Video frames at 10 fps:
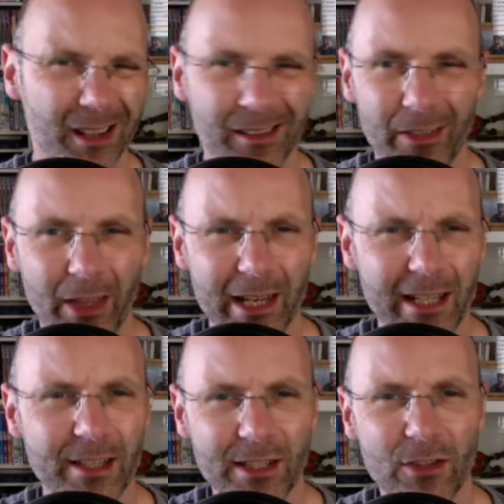The link
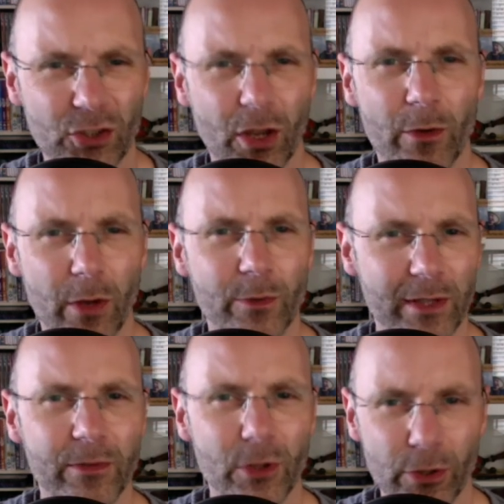is in the show notes
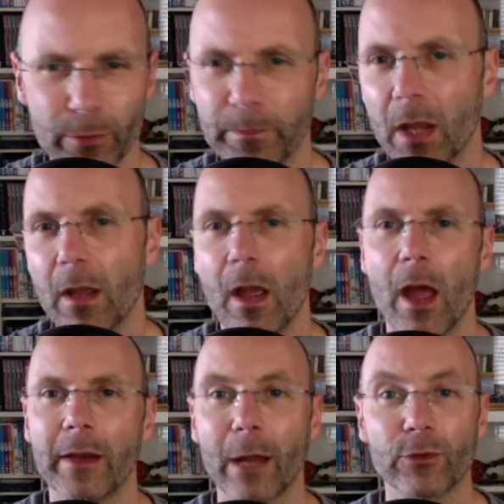if you do.
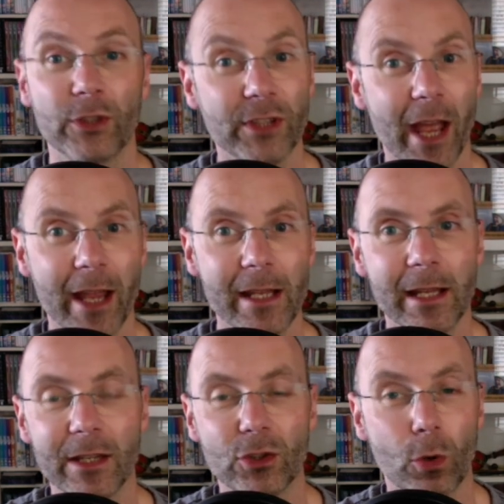Now, today
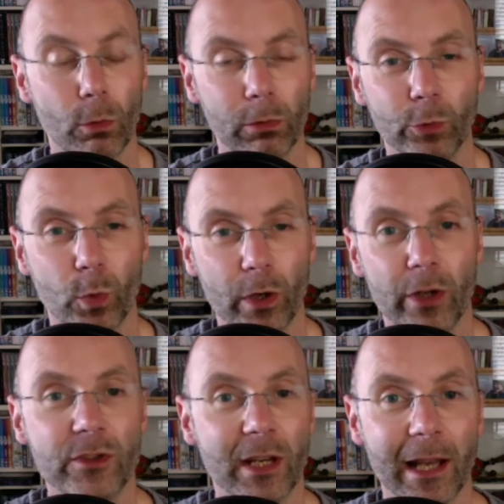is called
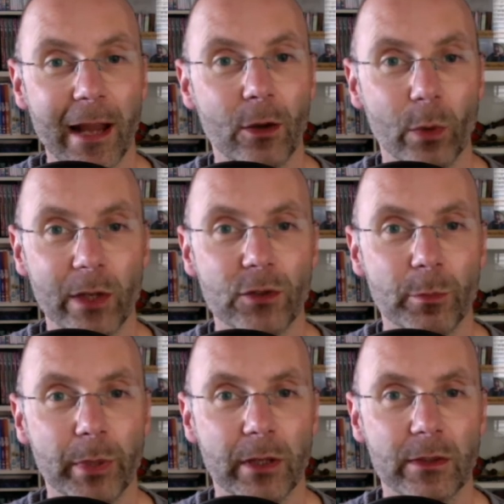Words and Language
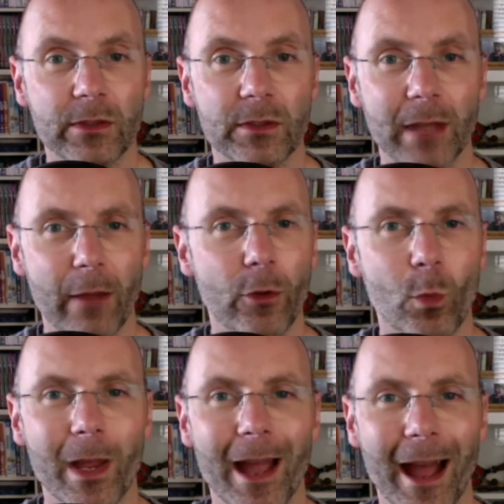because now that
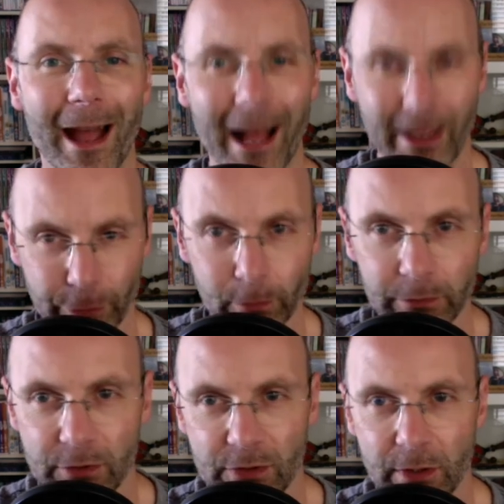we're
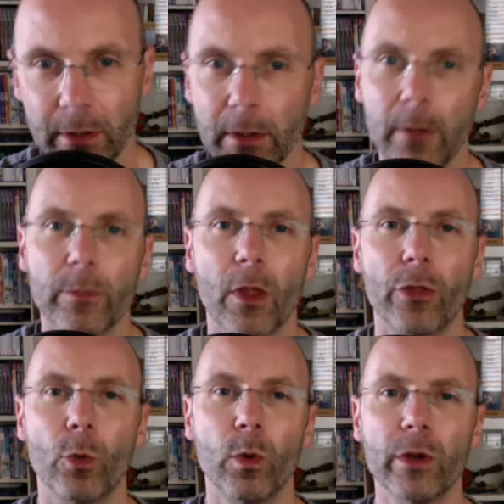adults,
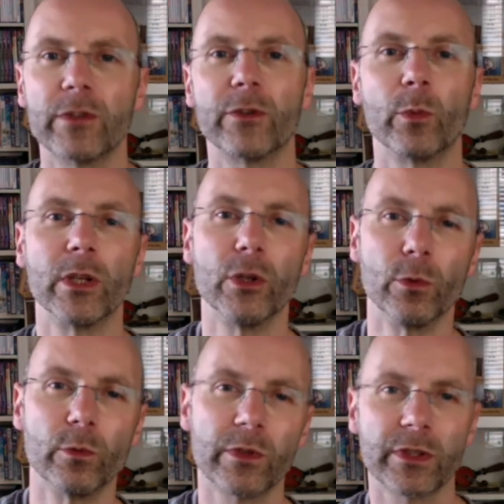the words that we
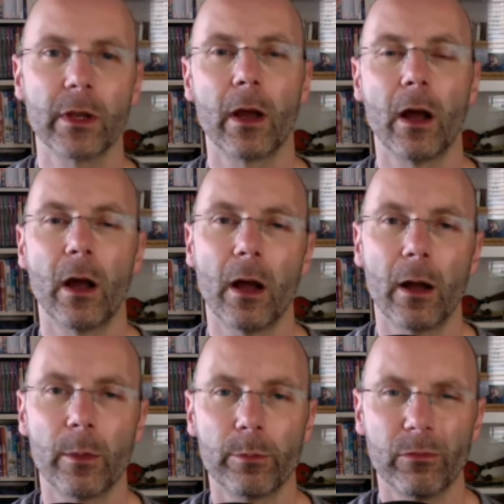use
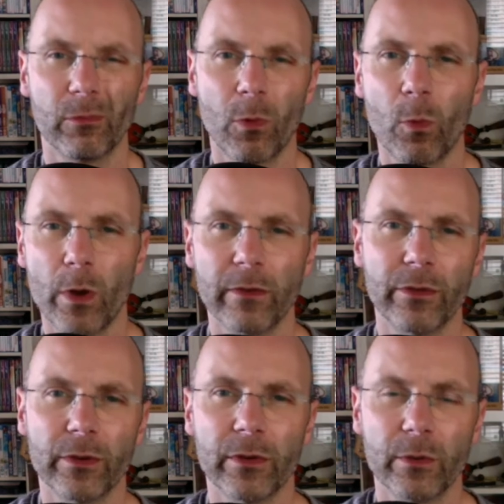are one of
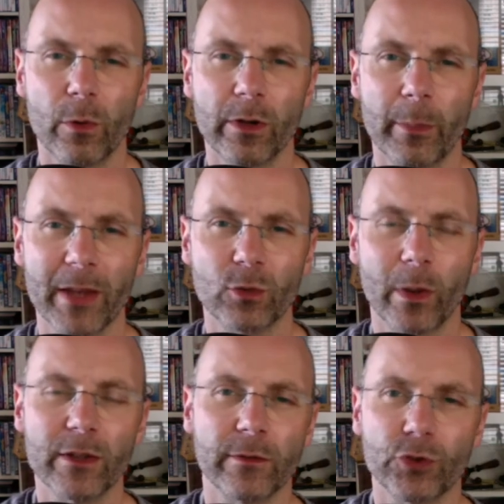the best
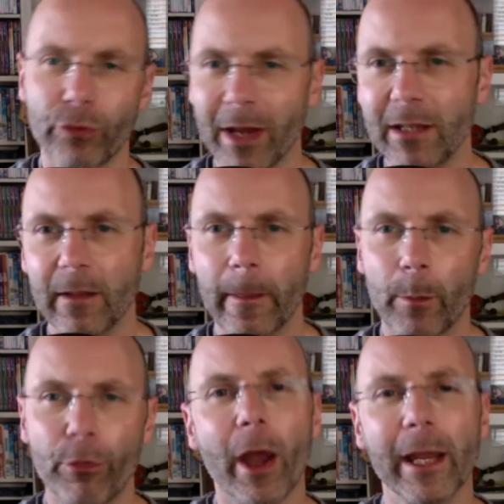ways of training the
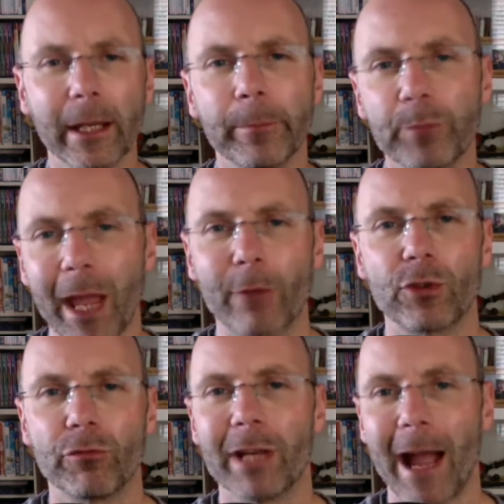brain how to
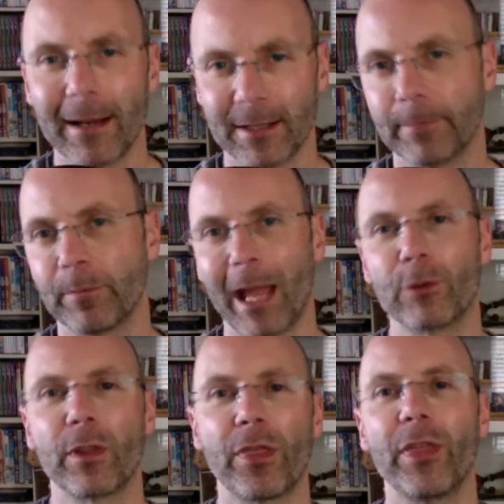react, how
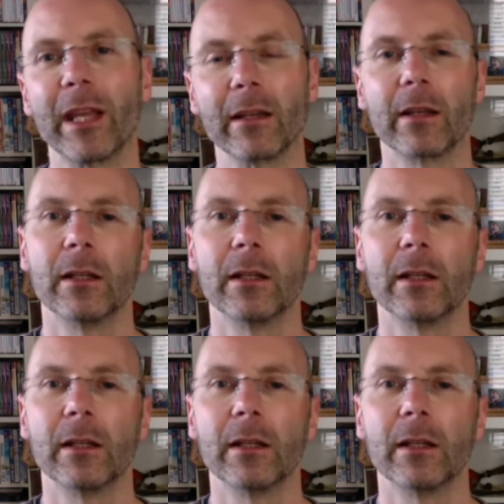to think,